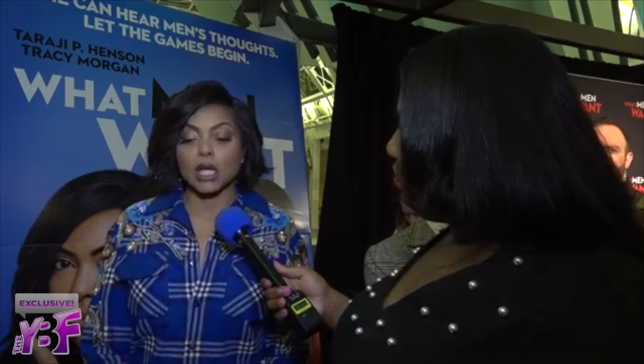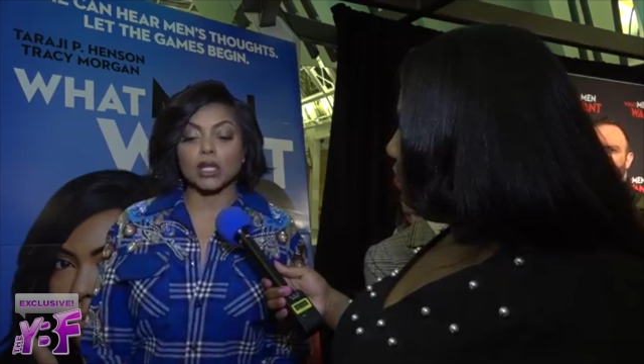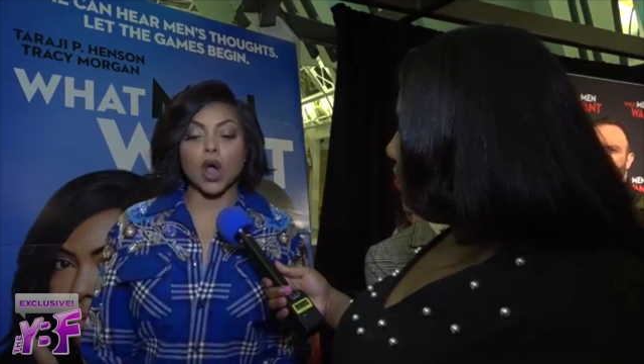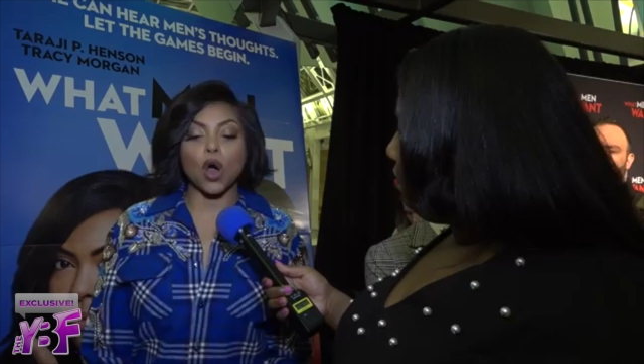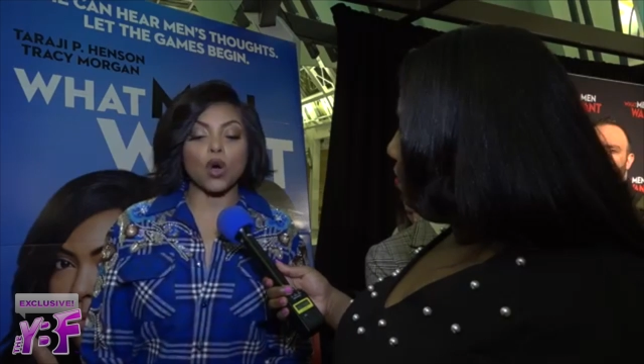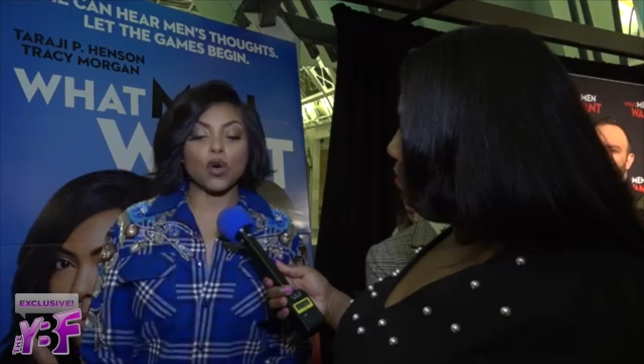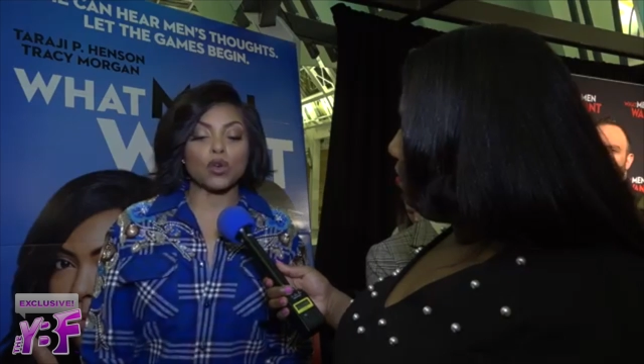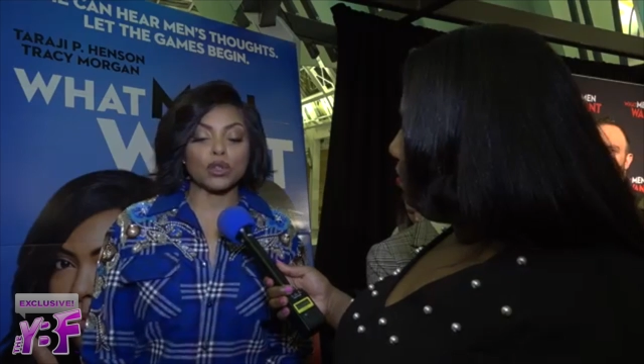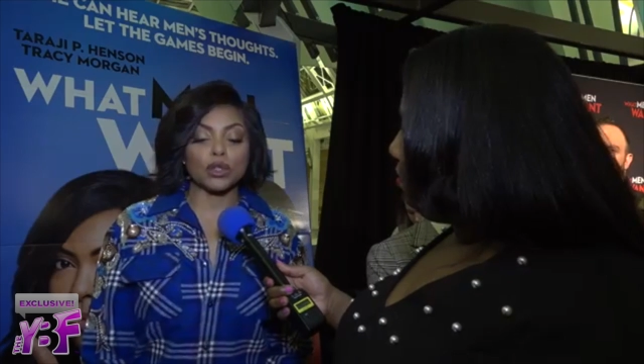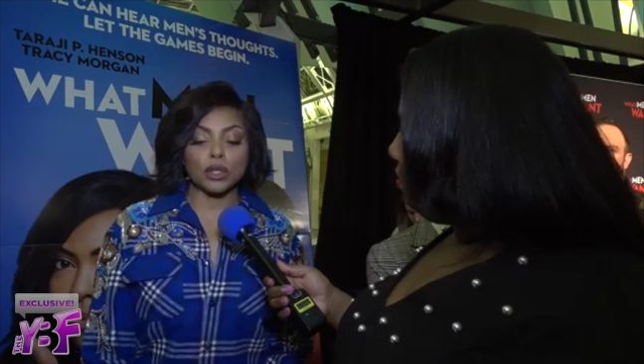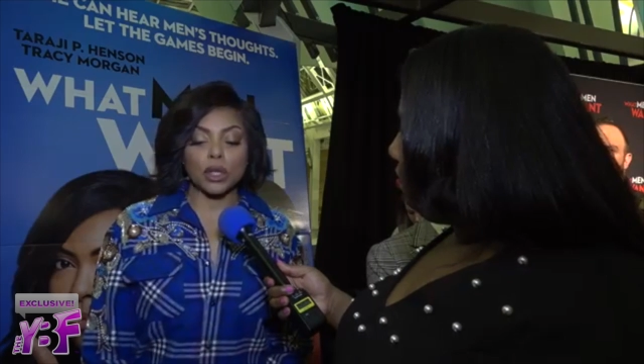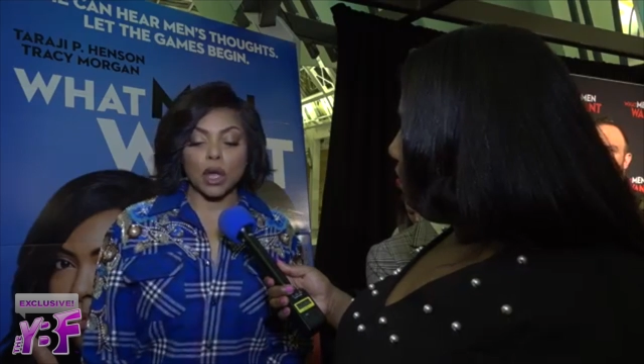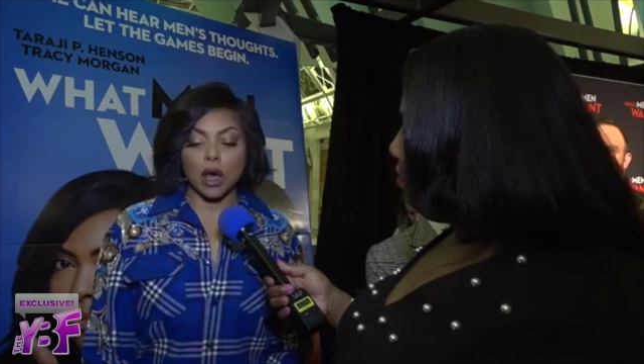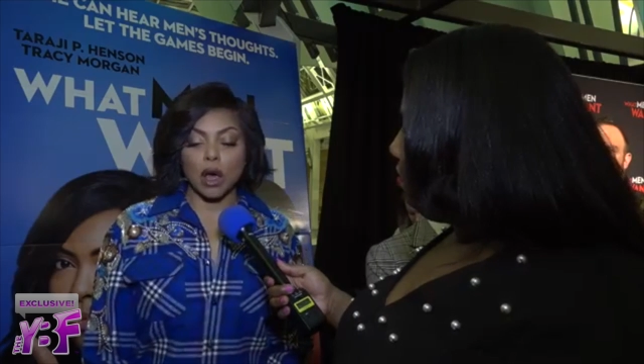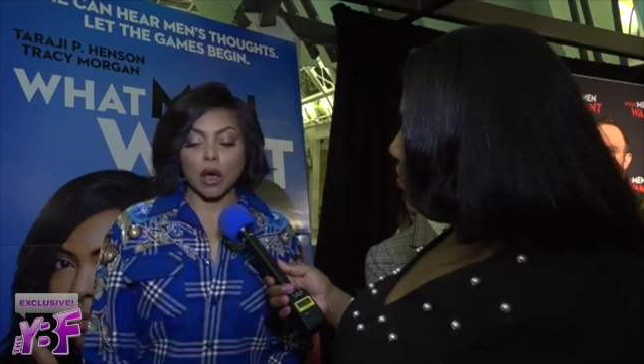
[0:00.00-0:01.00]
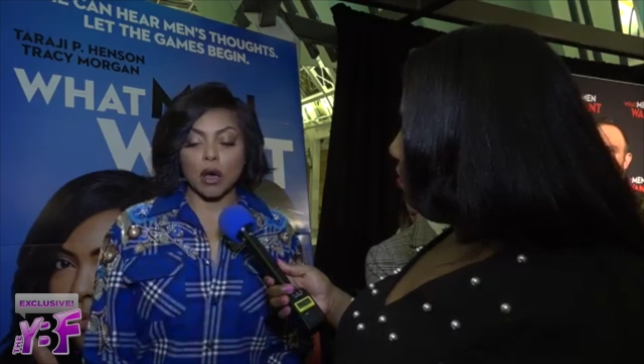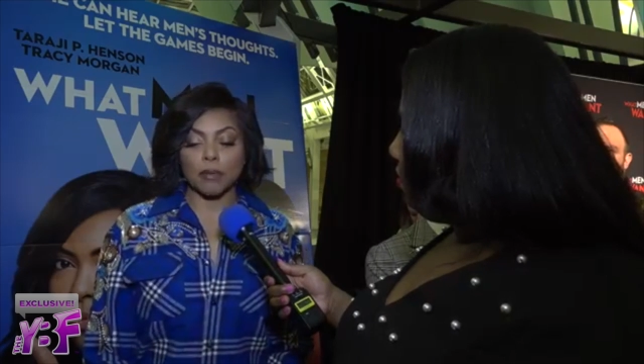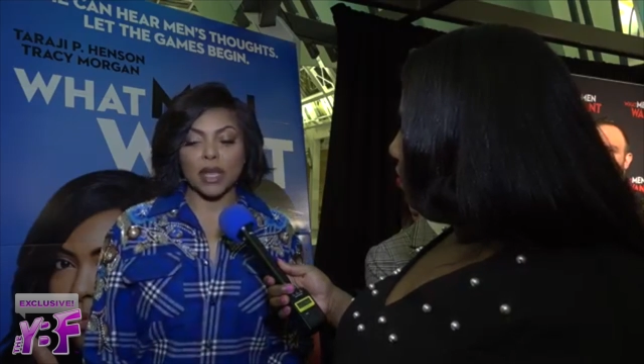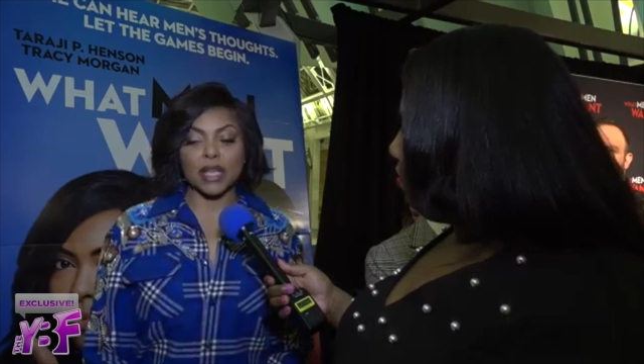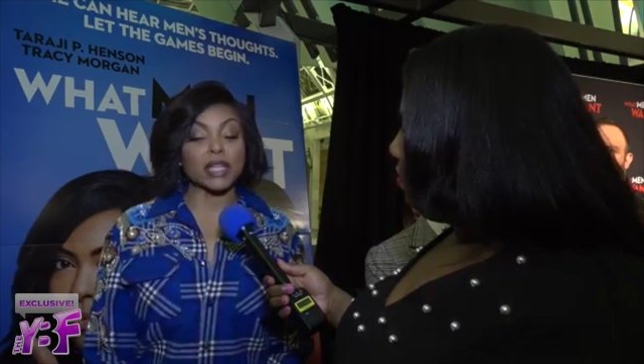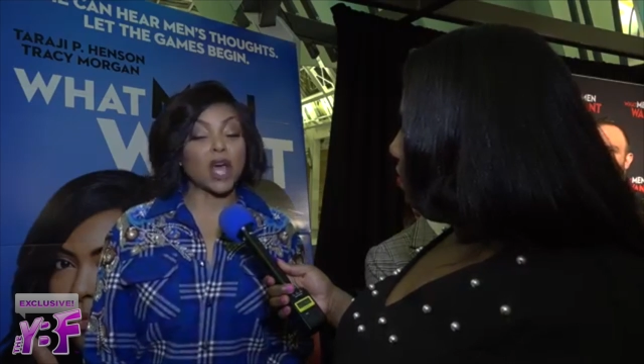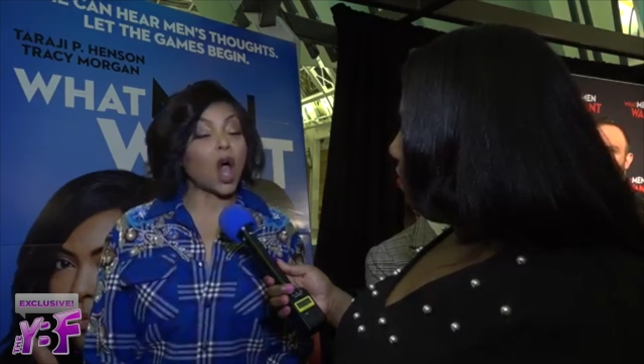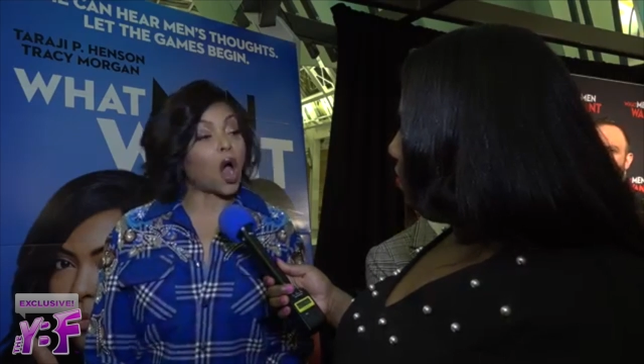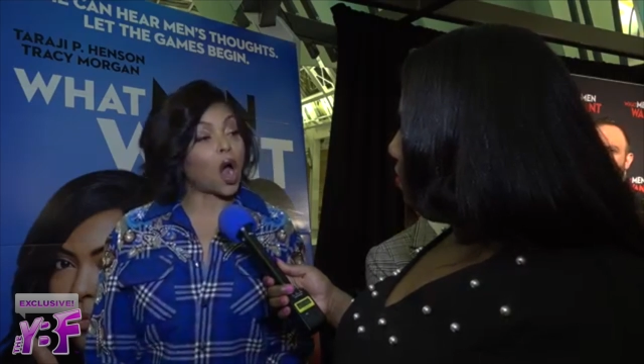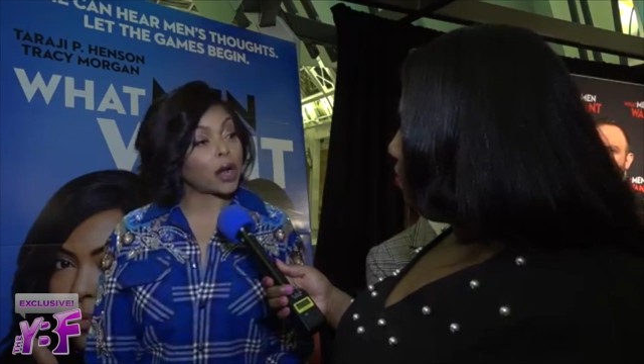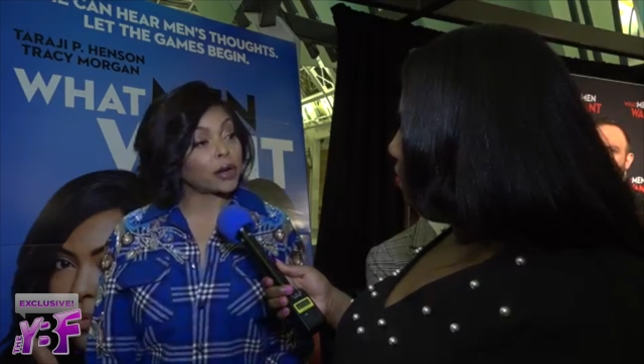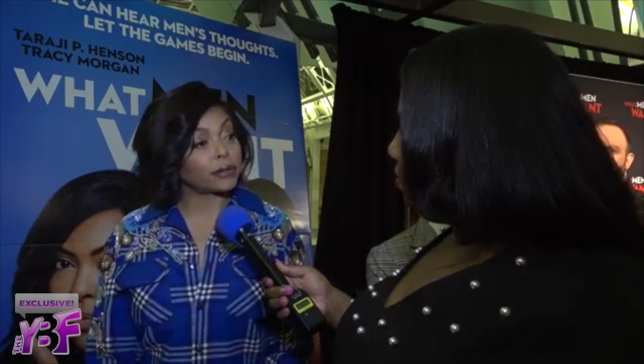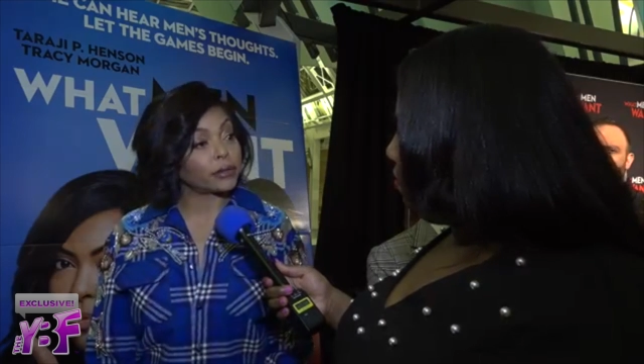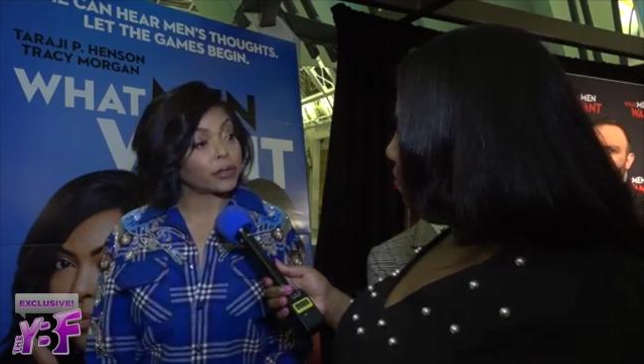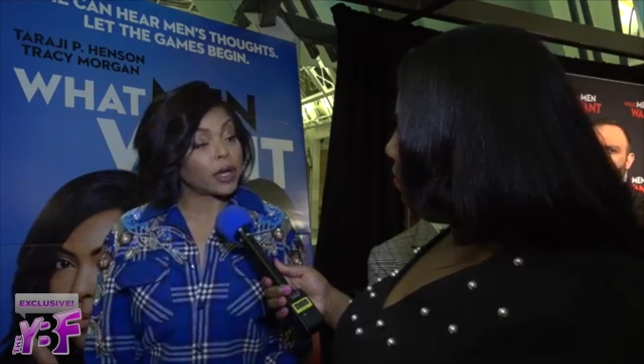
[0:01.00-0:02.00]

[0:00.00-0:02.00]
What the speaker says: knows his heart.